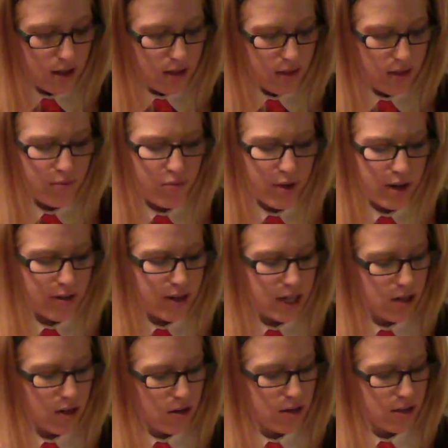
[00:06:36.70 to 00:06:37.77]
Then Rarity
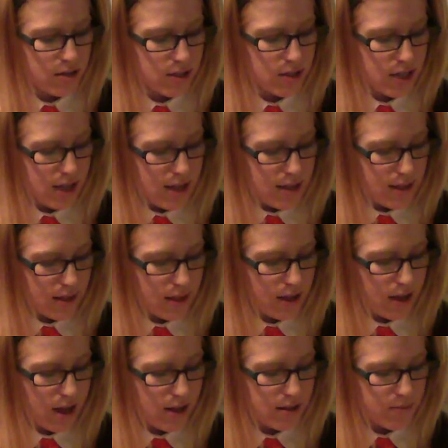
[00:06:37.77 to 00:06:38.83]
noticed that the
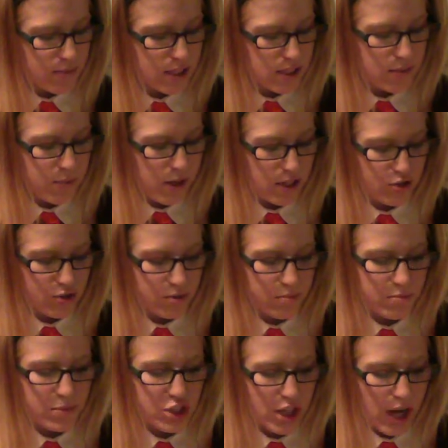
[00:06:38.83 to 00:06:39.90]
Cosmic
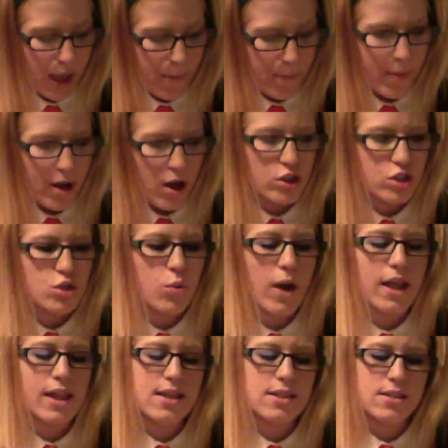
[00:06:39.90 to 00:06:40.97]
Spectrum gem on
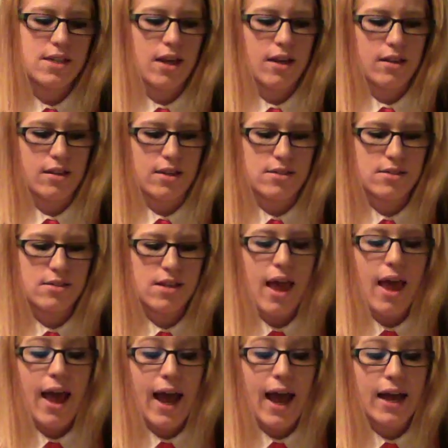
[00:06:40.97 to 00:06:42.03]
Twilight's necklace
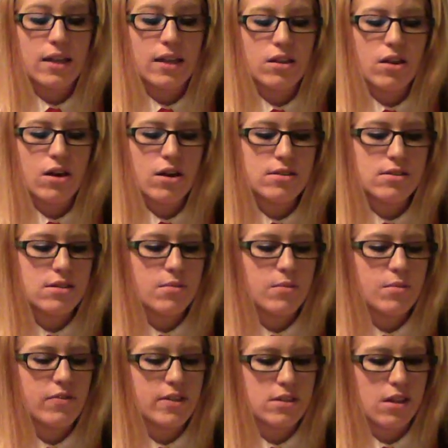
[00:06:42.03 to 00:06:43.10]
had lost some
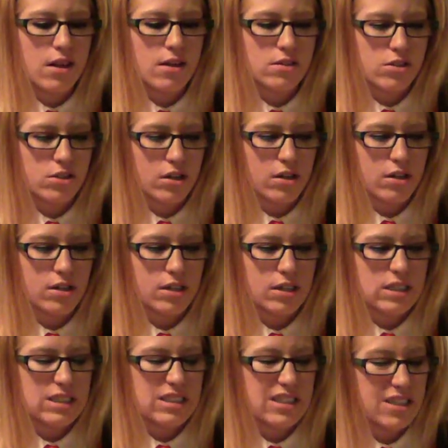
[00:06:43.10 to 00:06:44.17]
of its luster.
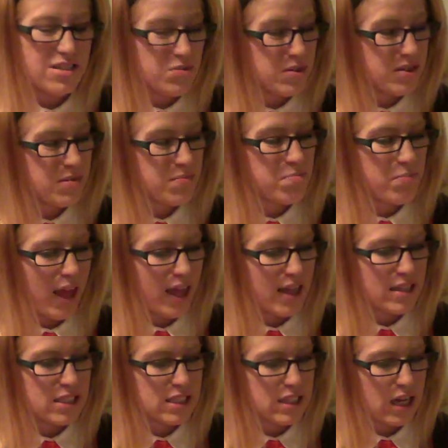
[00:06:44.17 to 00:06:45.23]
This was a
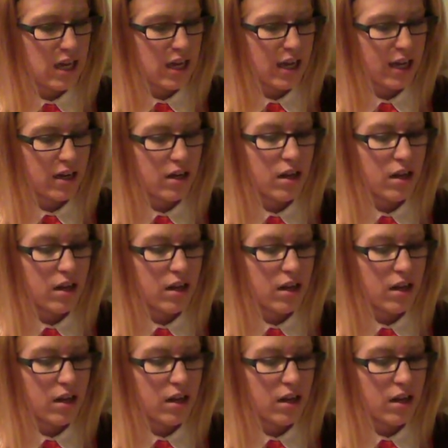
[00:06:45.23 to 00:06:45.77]
bad sign.